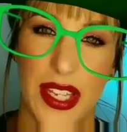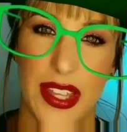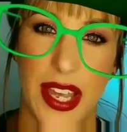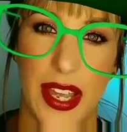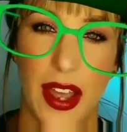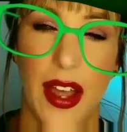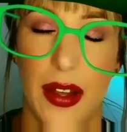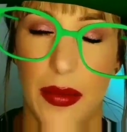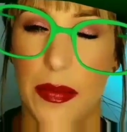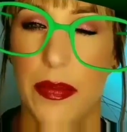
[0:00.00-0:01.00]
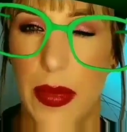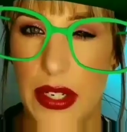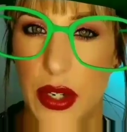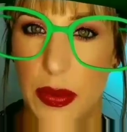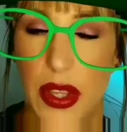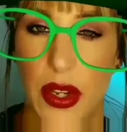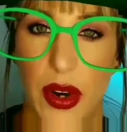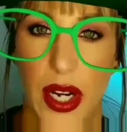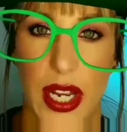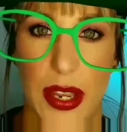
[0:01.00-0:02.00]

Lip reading: something like that. I'll make sure to put the